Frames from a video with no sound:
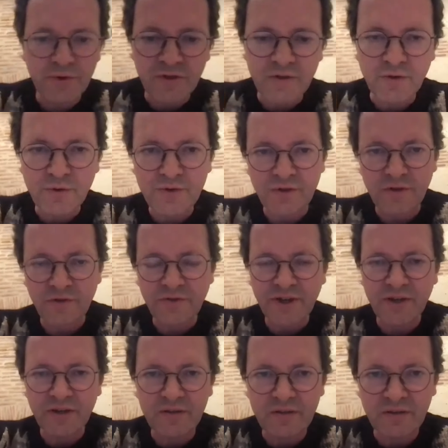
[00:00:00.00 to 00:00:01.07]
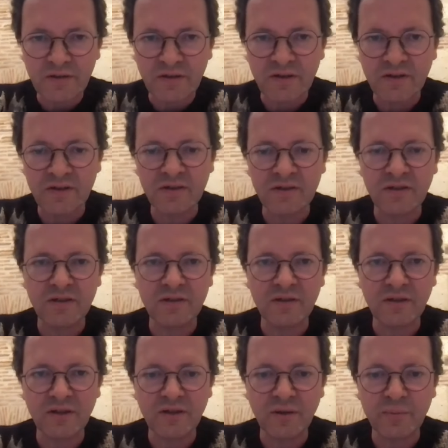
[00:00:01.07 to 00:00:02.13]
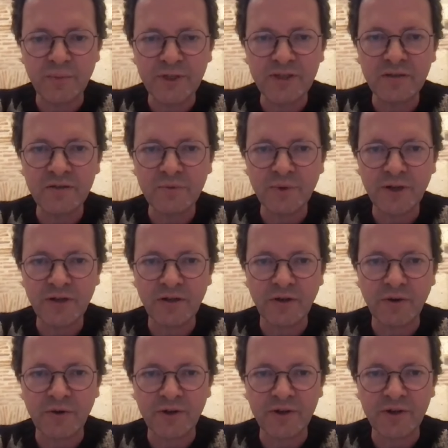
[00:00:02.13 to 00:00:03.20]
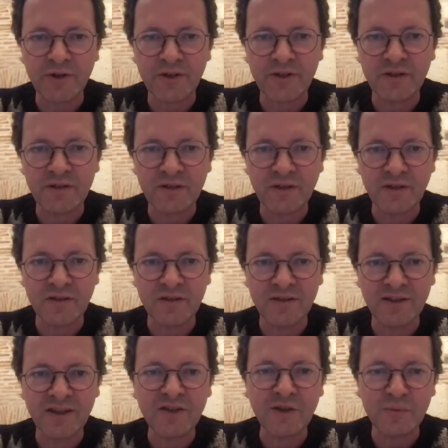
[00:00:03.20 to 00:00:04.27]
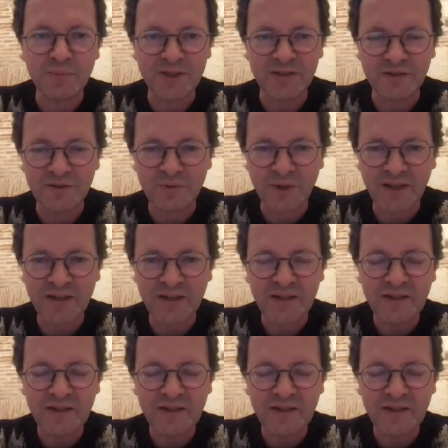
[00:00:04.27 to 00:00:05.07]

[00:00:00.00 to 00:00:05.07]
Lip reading: can use surveys in a competent way or in an incompetent way.